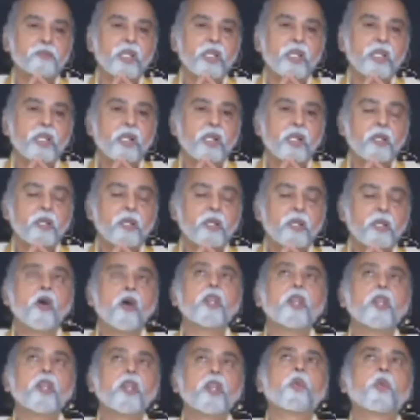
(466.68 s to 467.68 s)
Then all
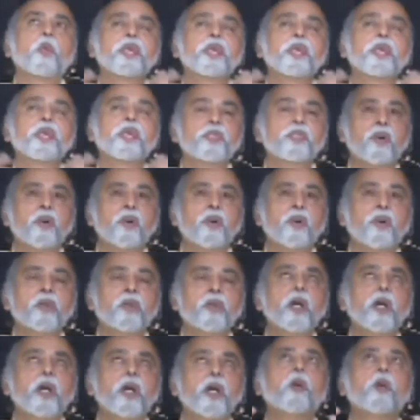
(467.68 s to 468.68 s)
your questions of
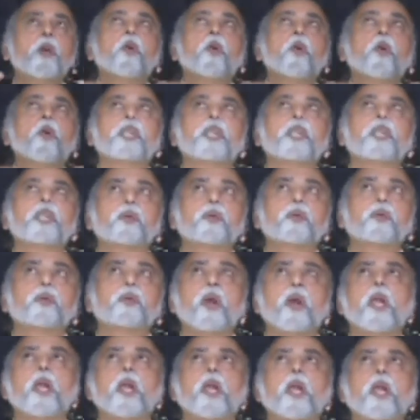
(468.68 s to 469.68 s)
what is God,
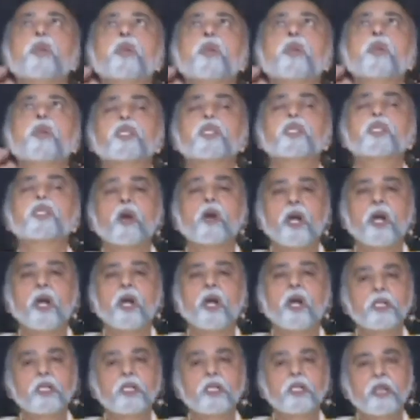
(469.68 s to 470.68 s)
who is God,
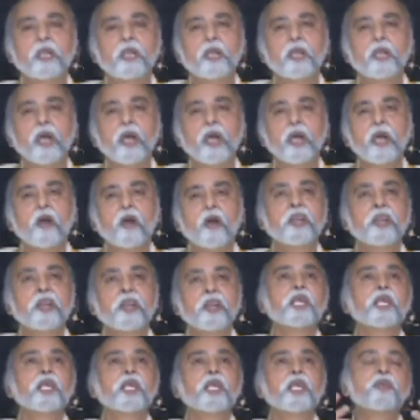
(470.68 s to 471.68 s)
how did the
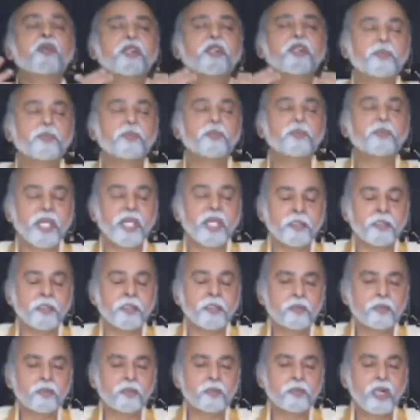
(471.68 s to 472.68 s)
universe begin,
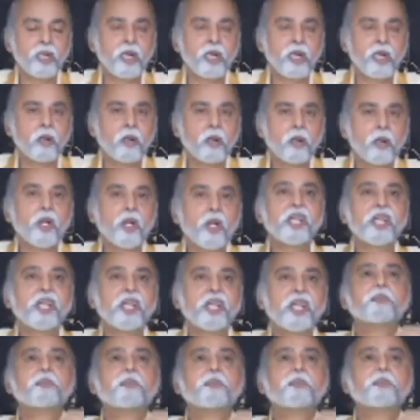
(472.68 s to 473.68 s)
what is the
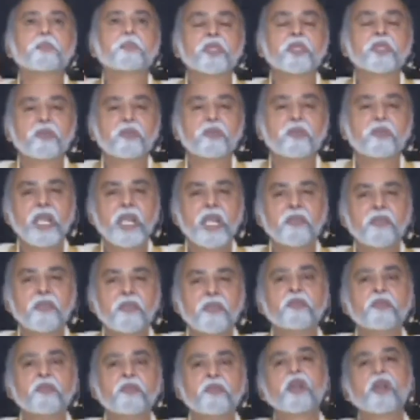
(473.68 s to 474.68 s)
purpose of life,
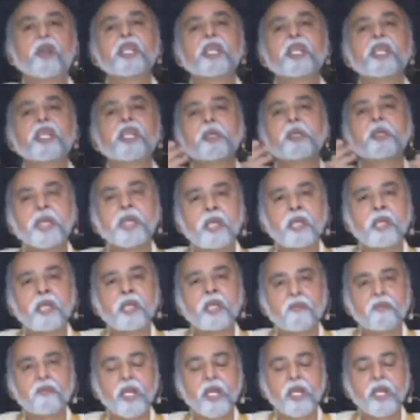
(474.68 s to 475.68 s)
what is the meaning of
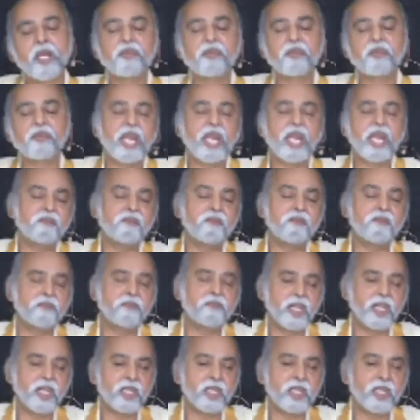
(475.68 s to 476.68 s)
life,
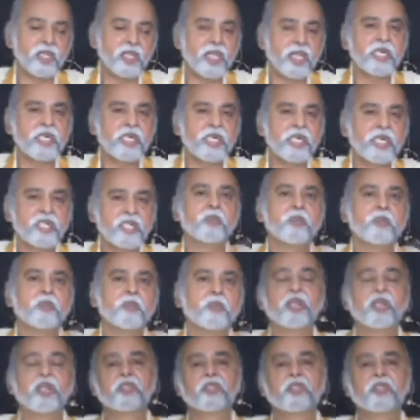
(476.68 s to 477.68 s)
everything
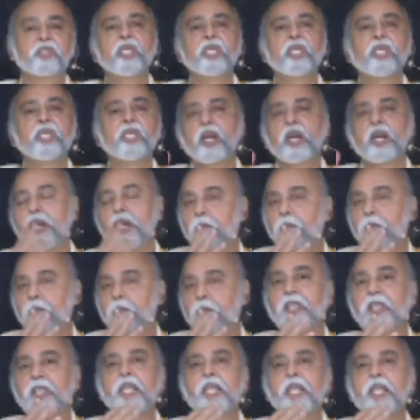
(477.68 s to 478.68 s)
disappears,
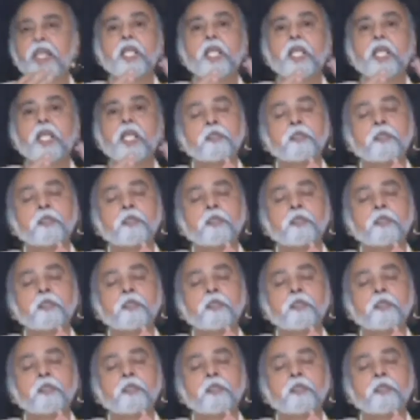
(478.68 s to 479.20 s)
completely gone.